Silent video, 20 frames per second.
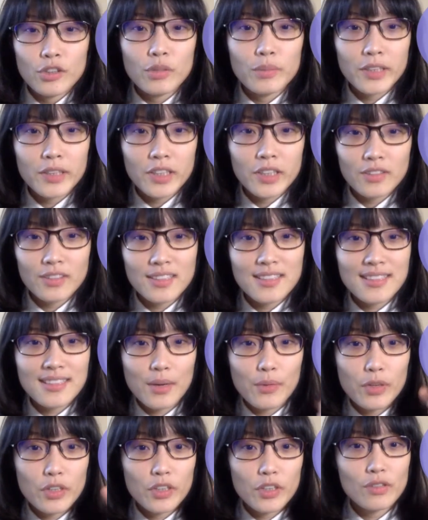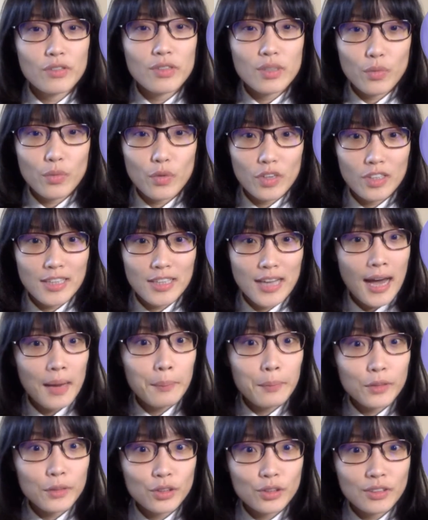You may notice that we use the word
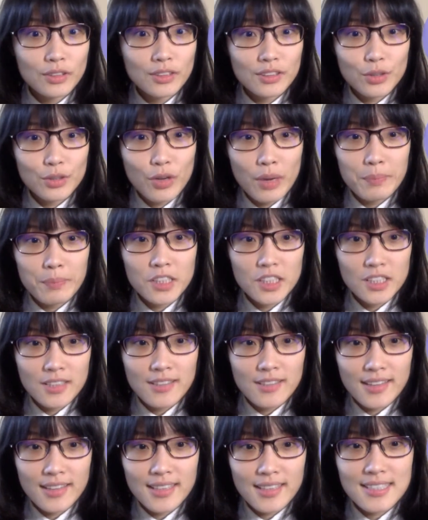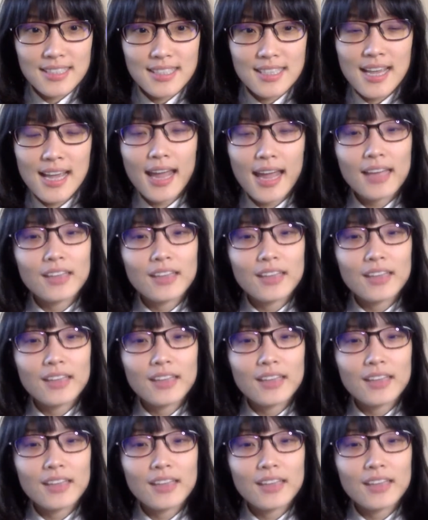up to describe good things,